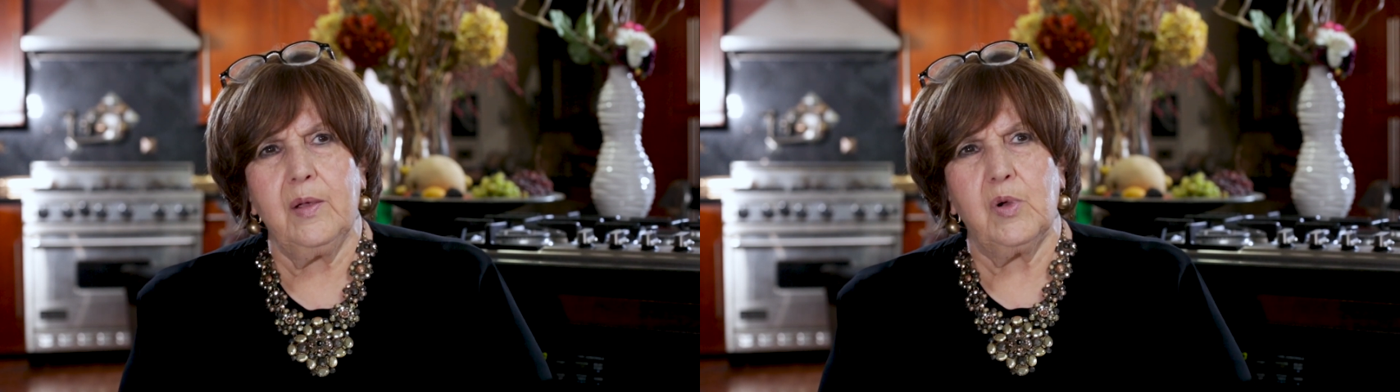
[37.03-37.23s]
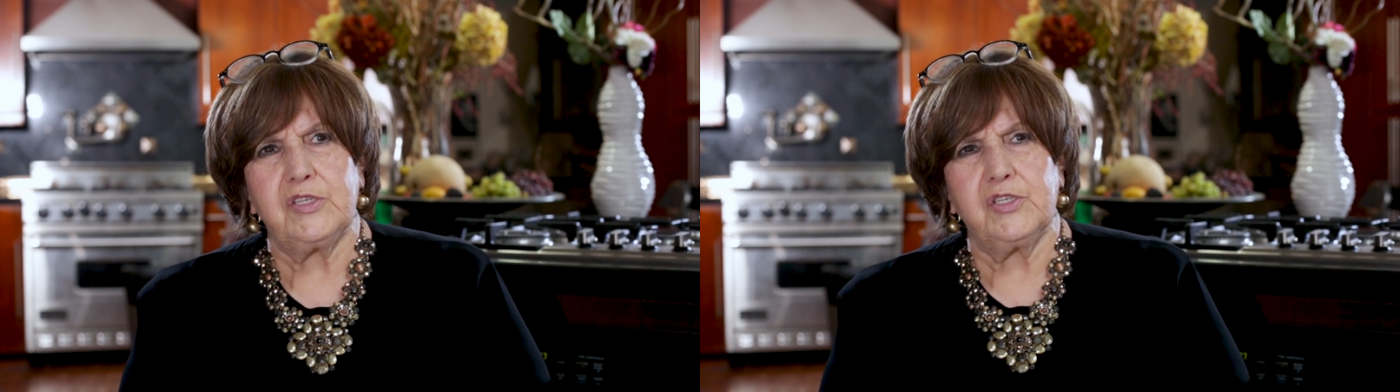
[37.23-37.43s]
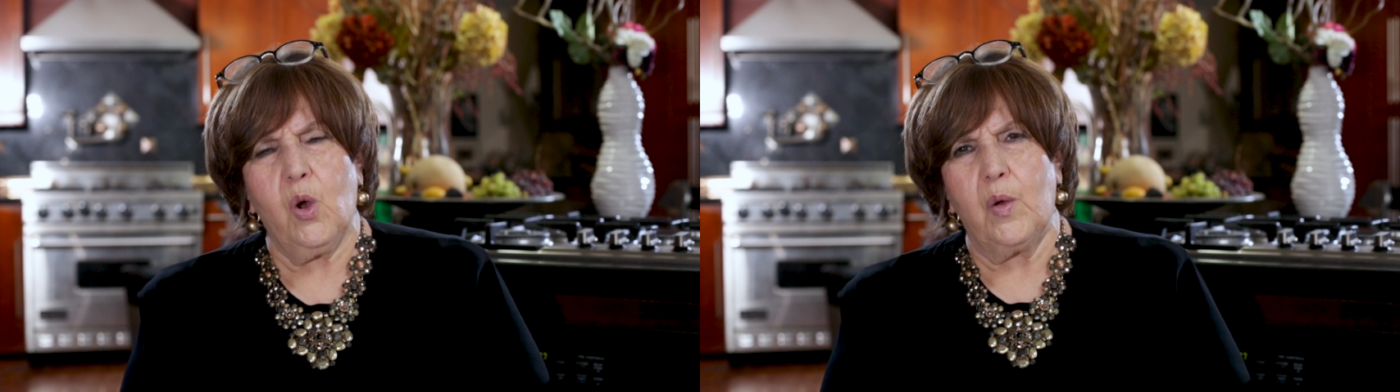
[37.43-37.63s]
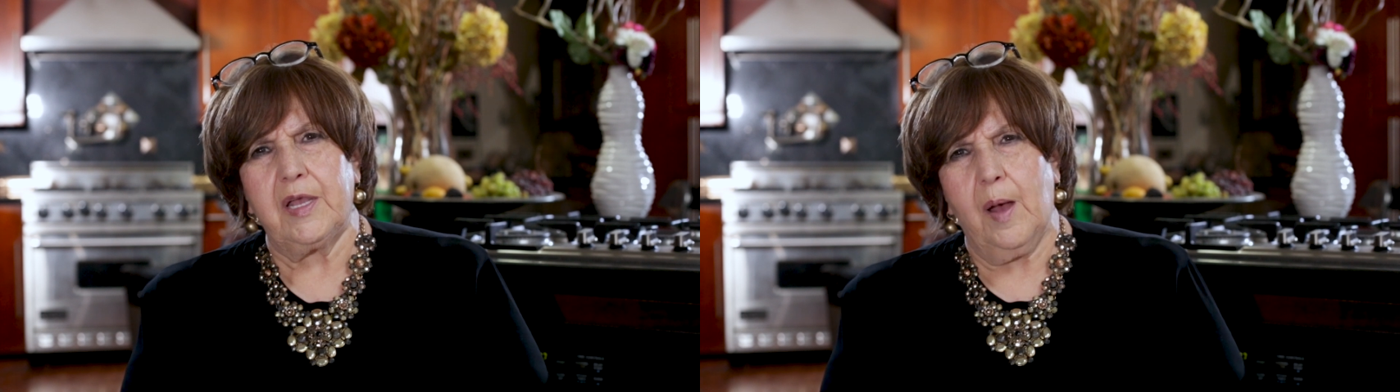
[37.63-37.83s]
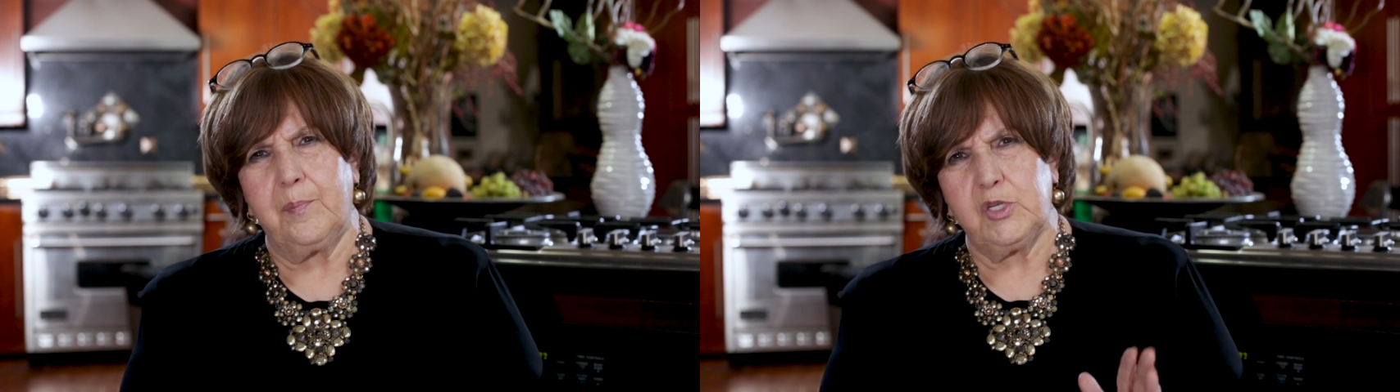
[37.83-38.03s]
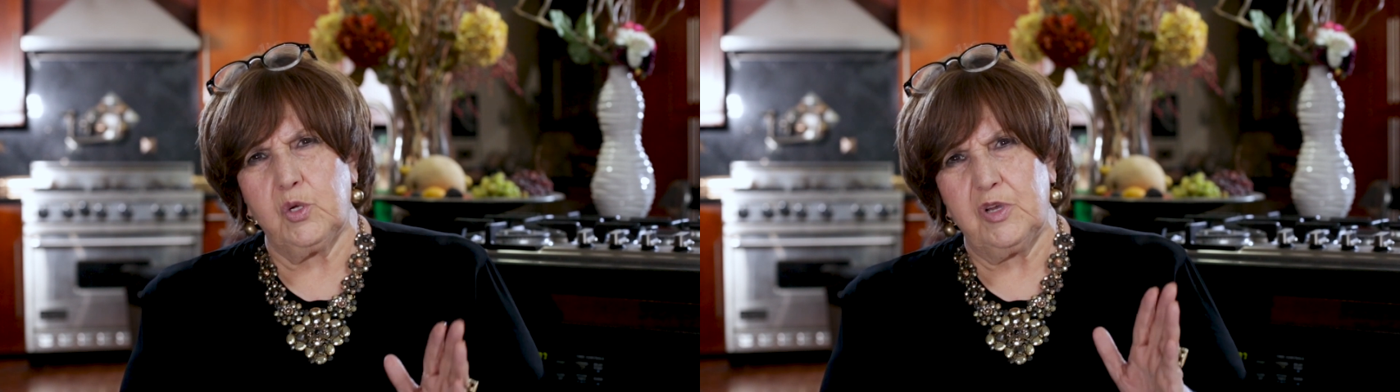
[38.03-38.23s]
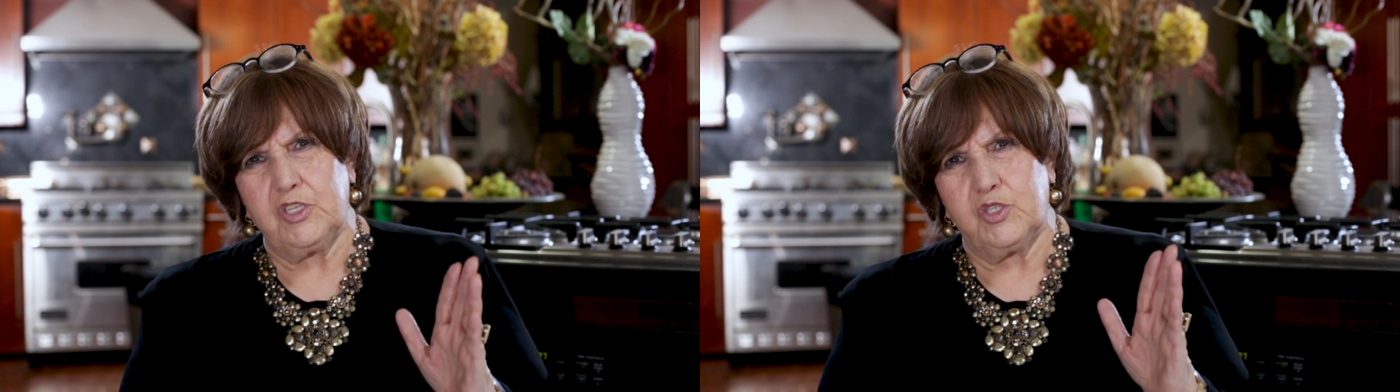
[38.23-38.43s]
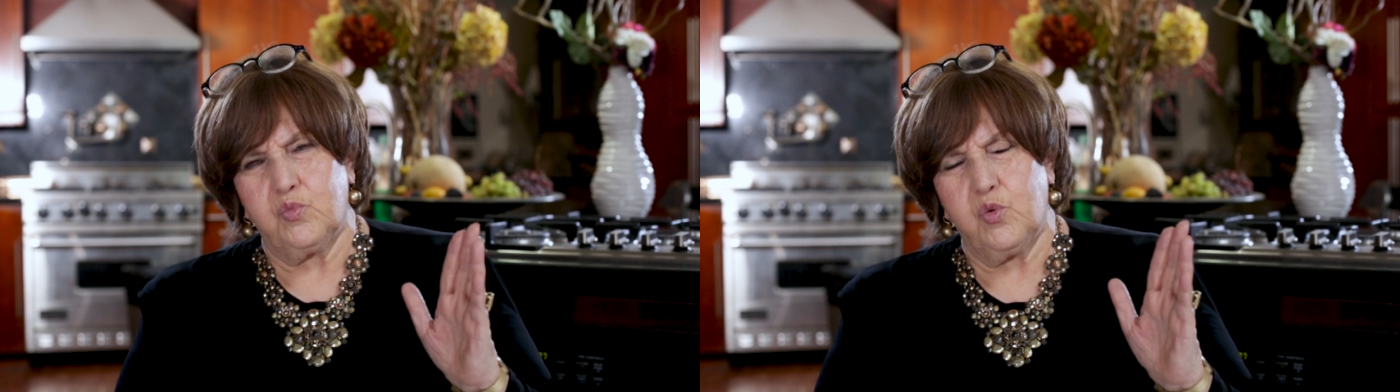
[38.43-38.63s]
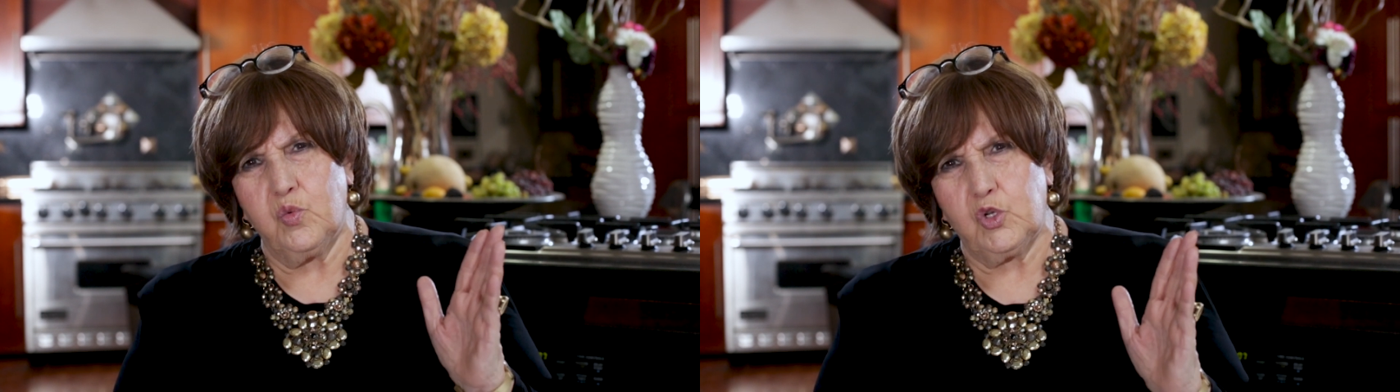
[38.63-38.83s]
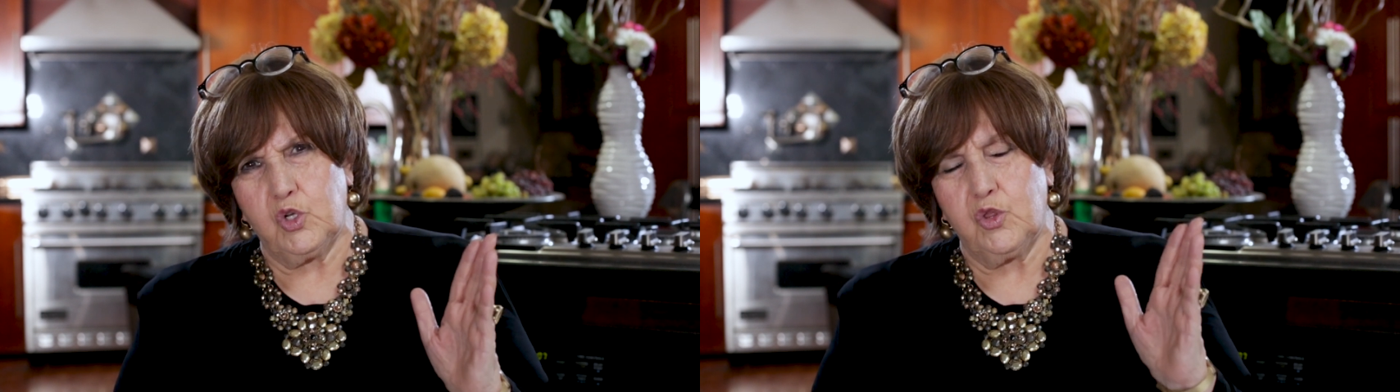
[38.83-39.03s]
was going up to his
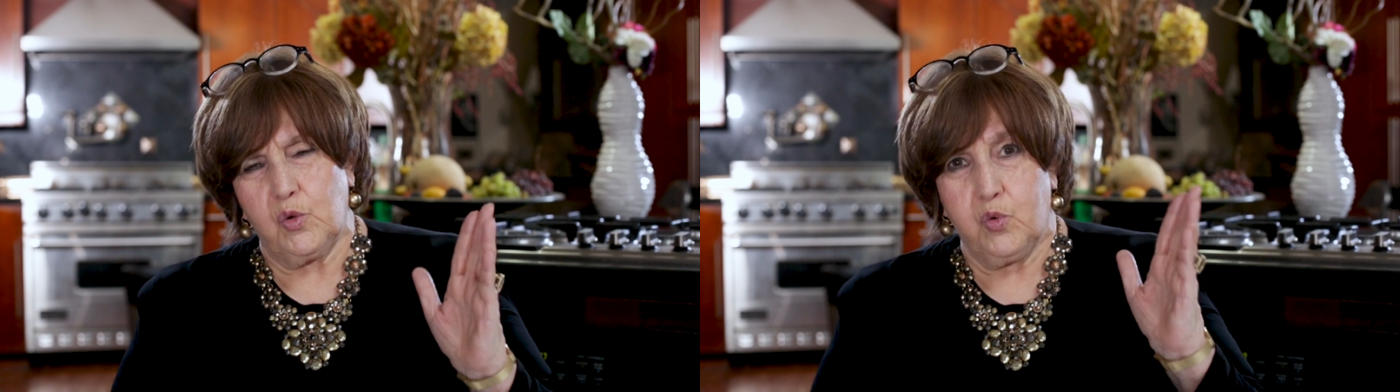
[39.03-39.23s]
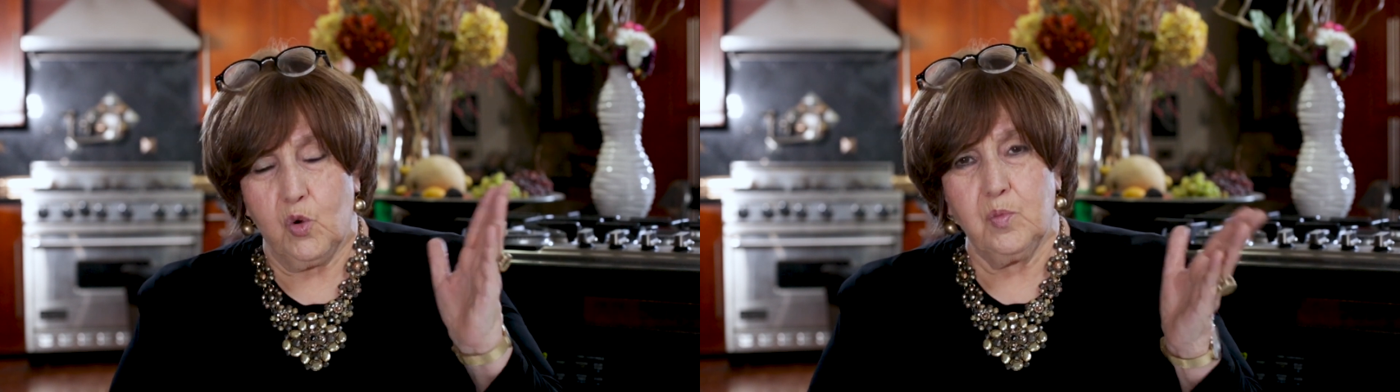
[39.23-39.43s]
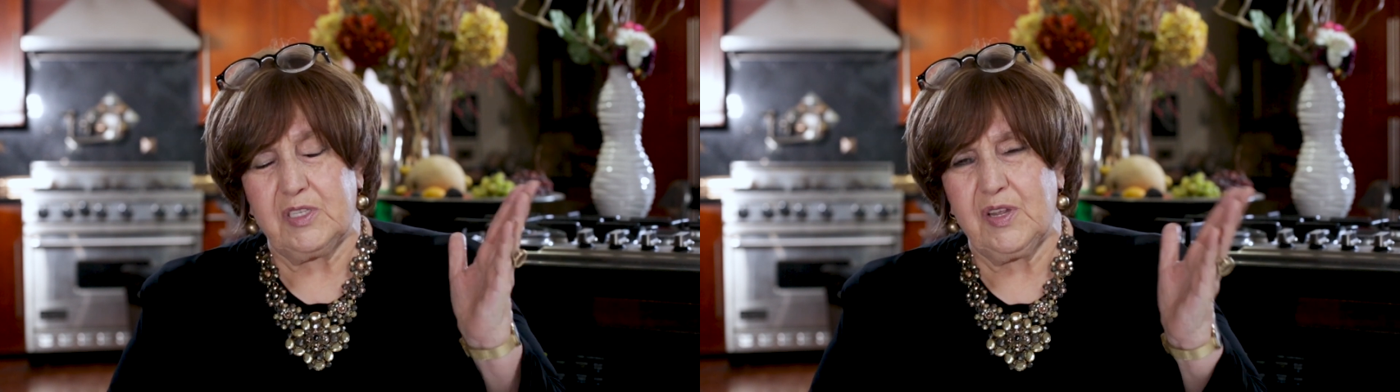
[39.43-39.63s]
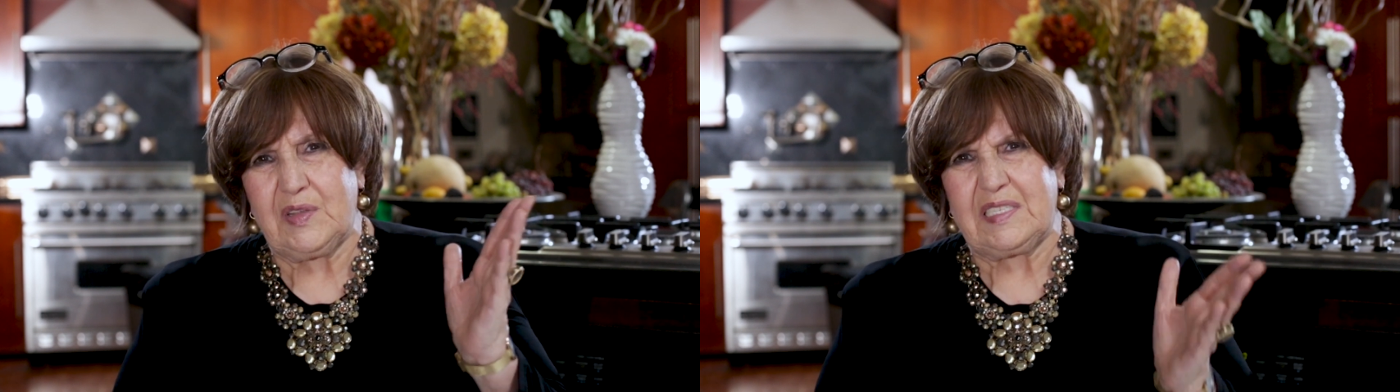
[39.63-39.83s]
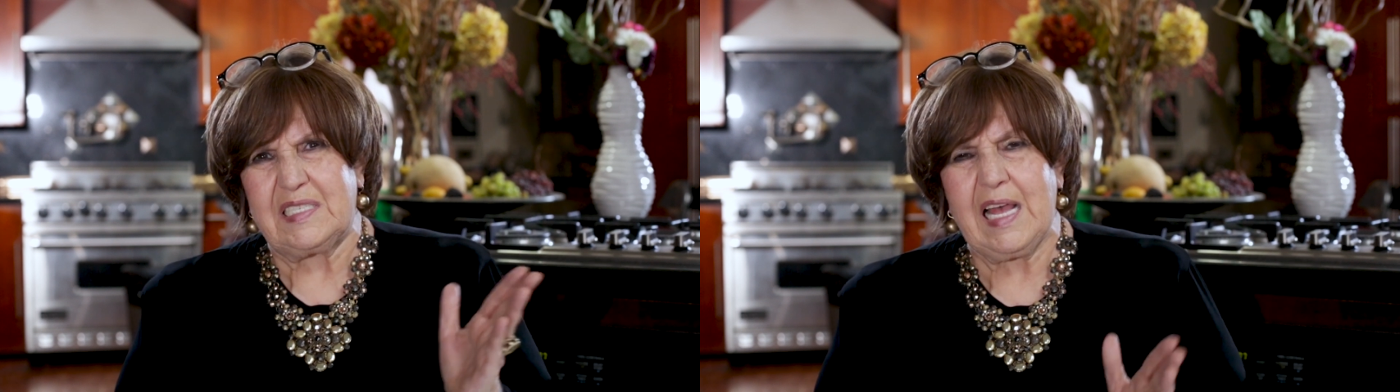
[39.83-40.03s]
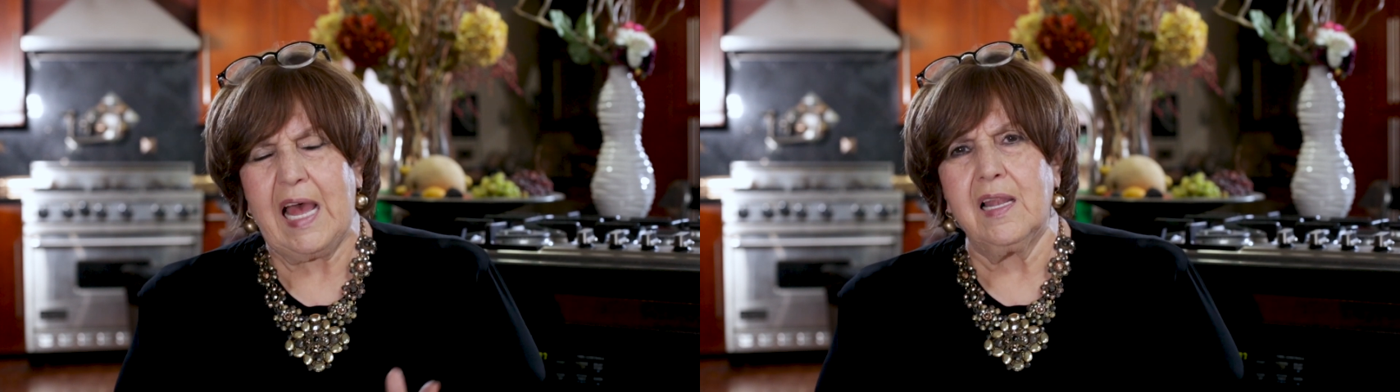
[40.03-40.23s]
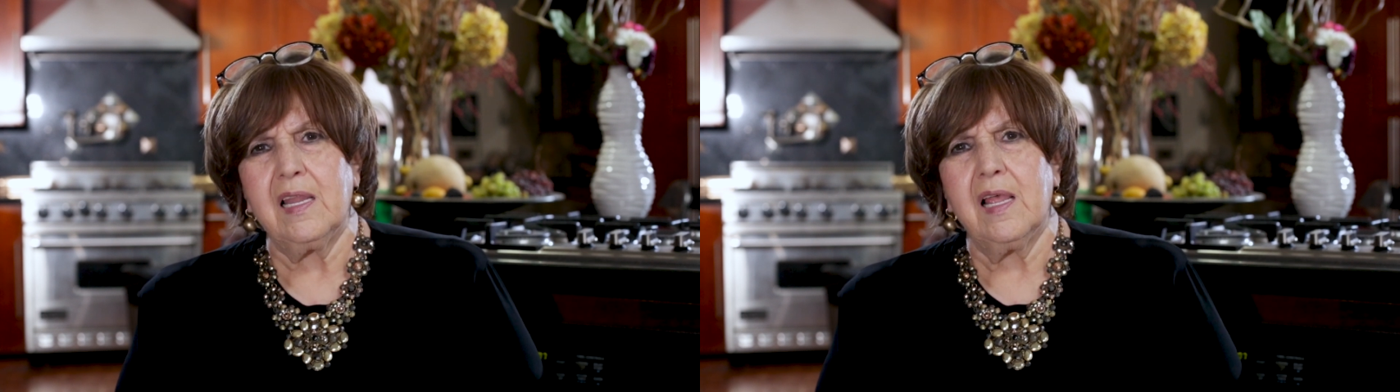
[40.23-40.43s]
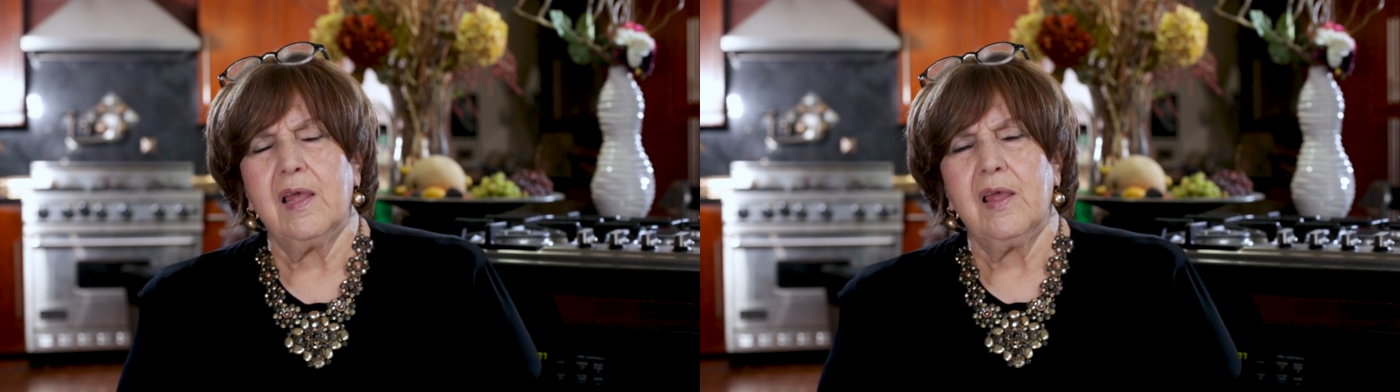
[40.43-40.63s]
room, to the cell,